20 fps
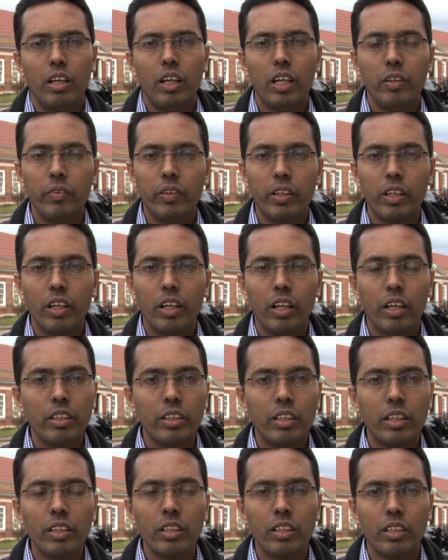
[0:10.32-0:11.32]
living in
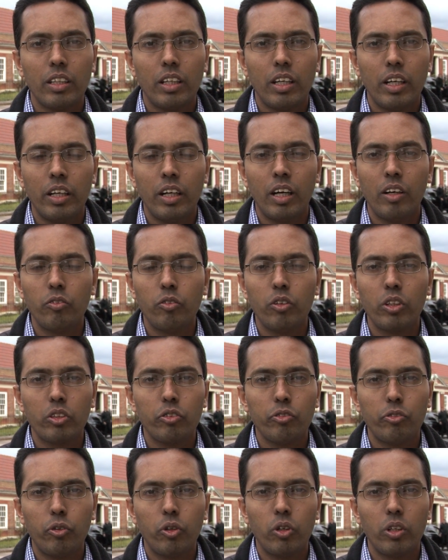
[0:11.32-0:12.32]
London, and I'm
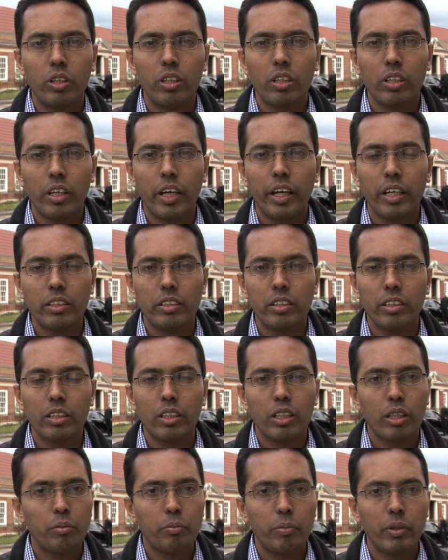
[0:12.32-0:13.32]
working for a
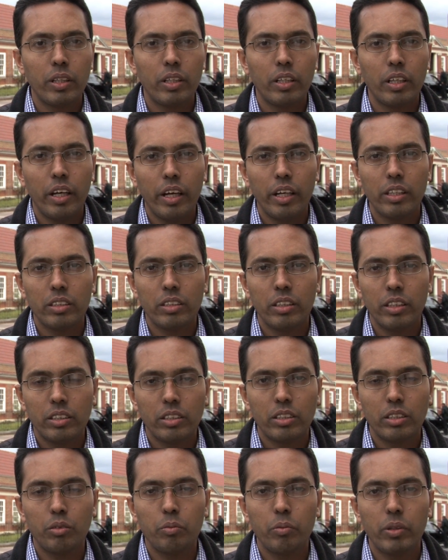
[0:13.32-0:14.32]
catering company as an
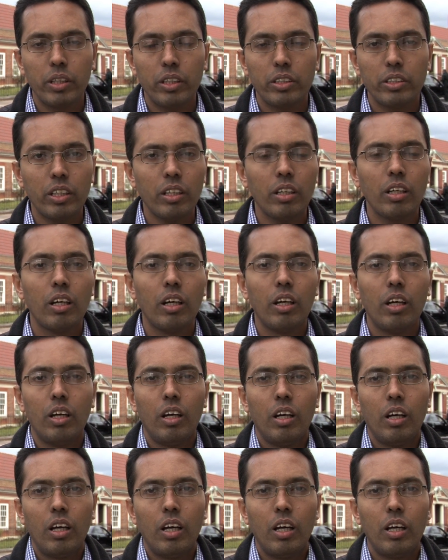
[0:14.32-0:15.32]
assistant manager.
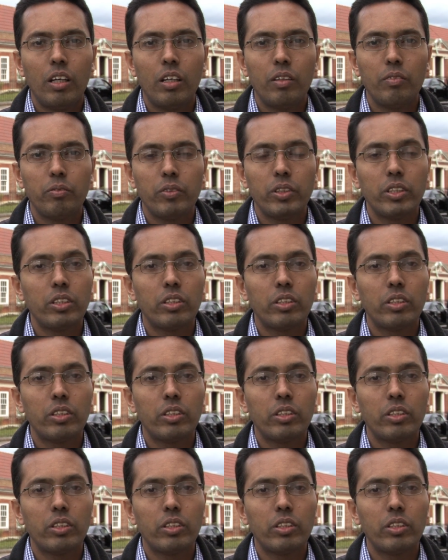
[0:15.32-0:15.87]
This